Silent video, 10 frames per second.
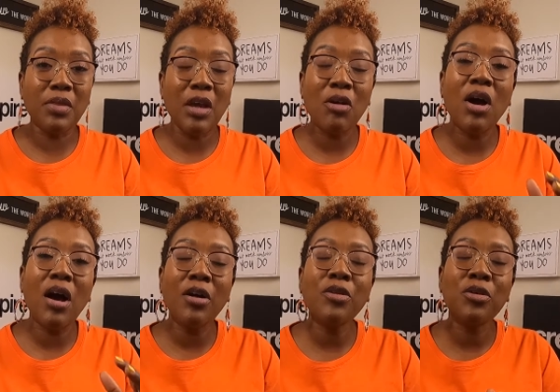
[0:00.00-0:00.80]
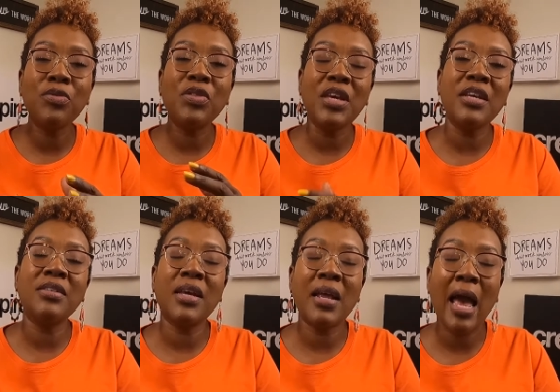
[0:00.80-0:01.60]
there are other
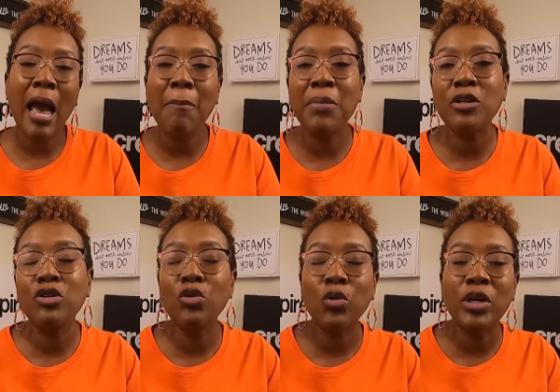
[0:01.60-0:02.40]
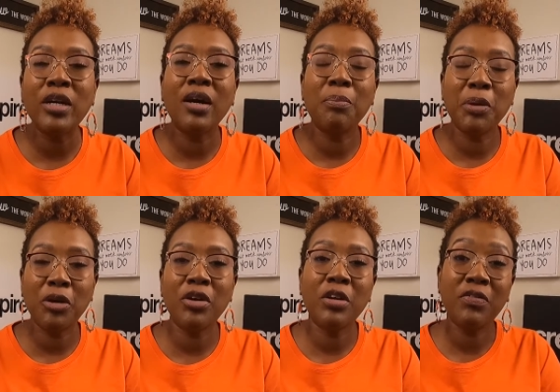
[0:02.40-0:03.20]
things that happen during a
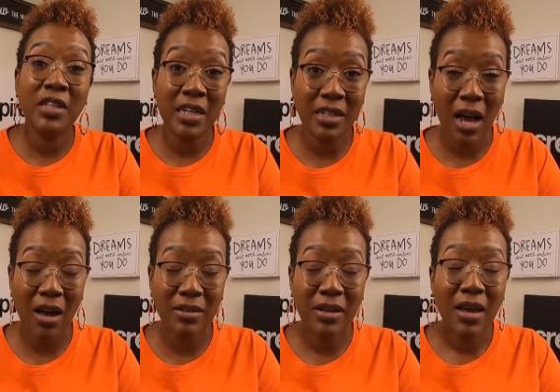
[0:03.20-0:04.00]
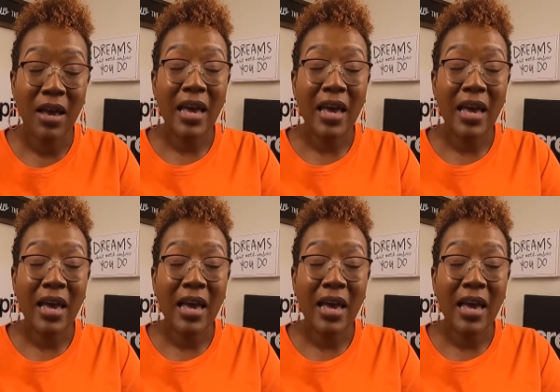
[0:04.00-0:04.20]
period of detox,